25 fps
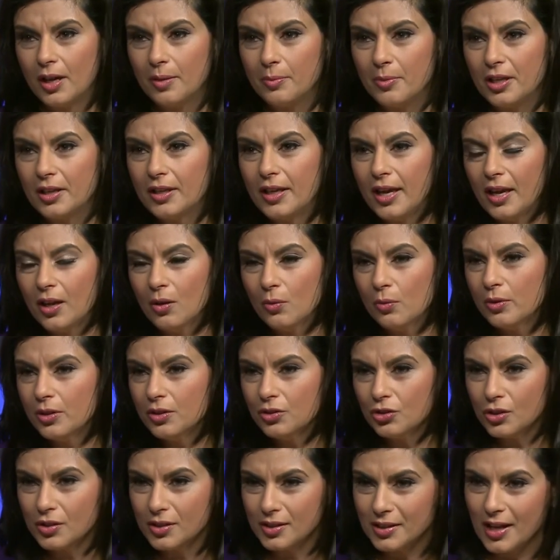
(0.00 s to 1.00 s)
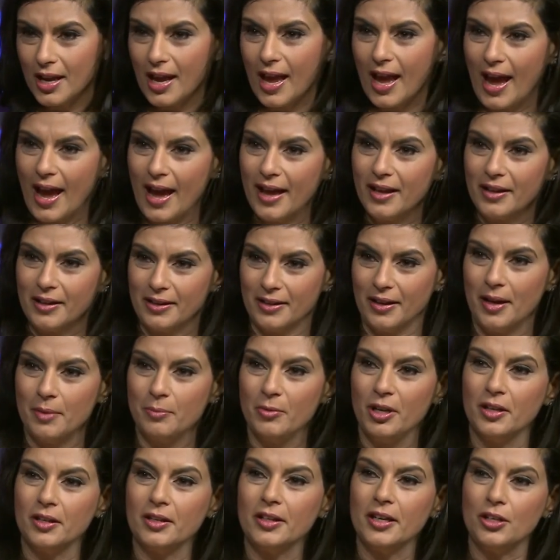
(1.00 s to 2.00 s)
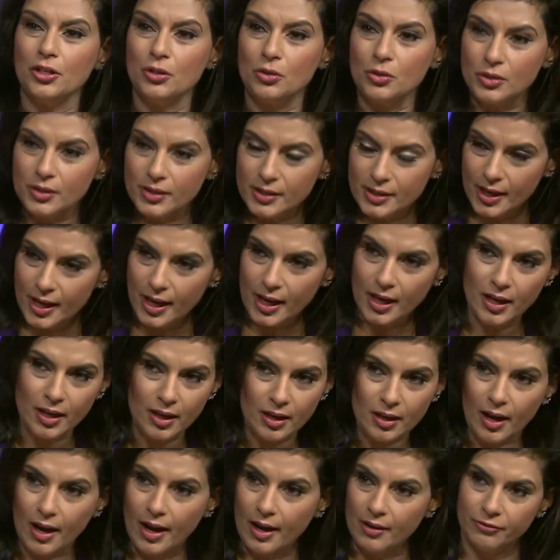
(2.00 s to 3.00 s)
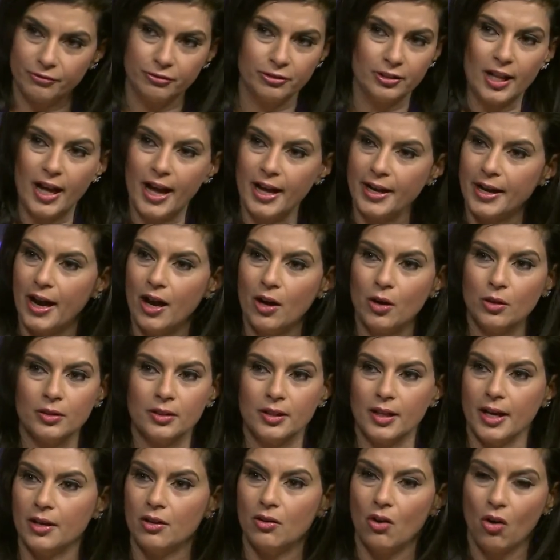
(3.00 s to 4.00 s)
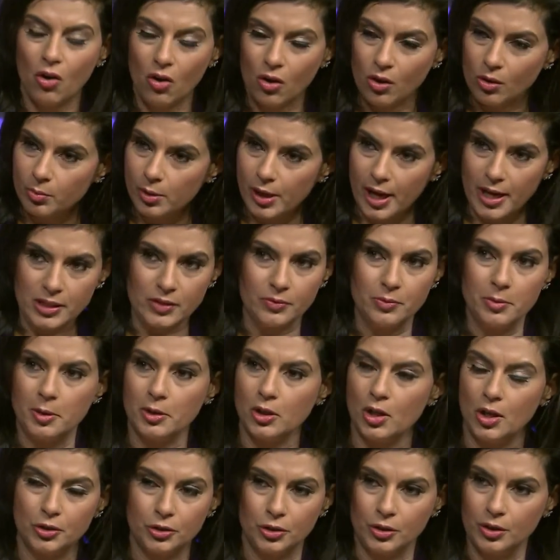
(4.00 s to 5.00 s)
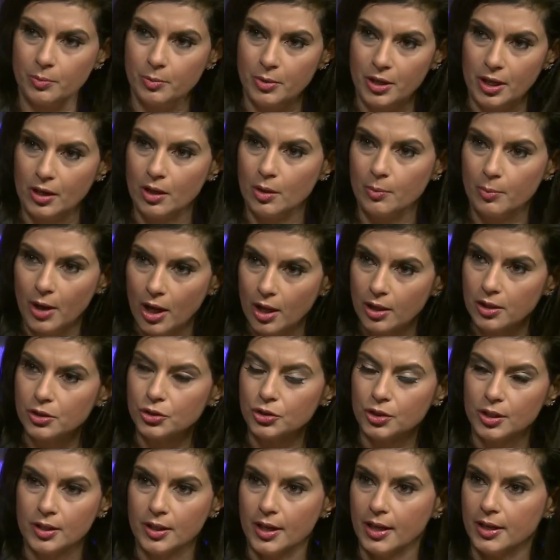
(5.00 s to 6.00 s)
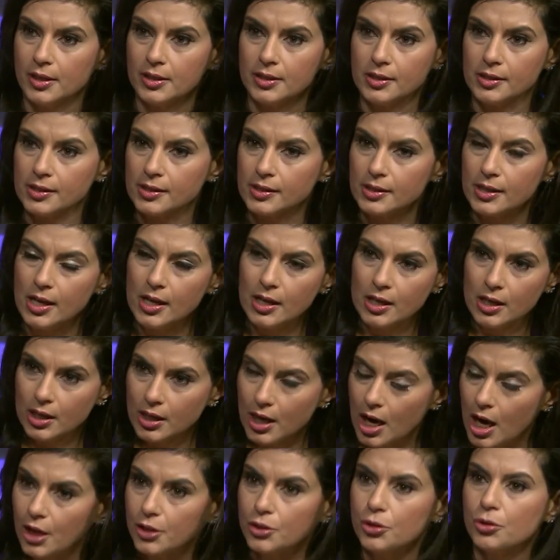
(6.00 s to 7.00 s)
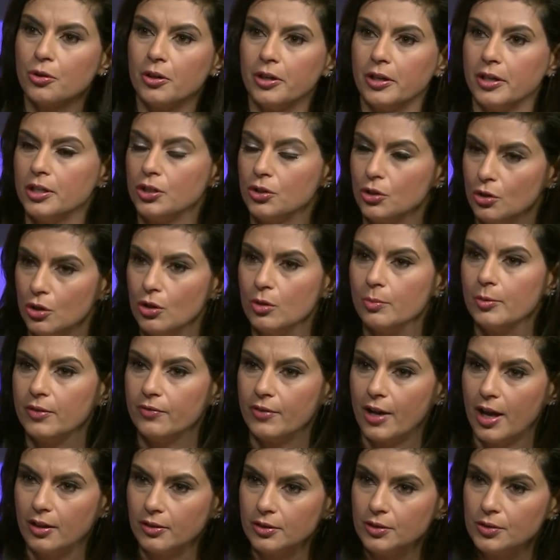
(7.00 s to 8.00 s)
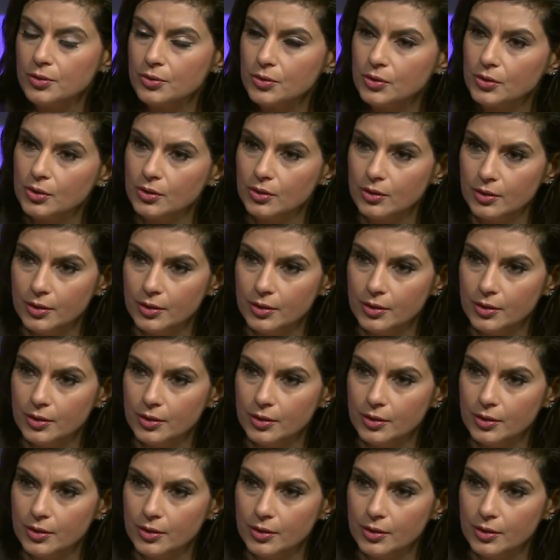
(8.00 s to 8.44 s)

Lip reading: I mean, can you say flat out that all blasphemy law should be abolished and that it is contrary to human values?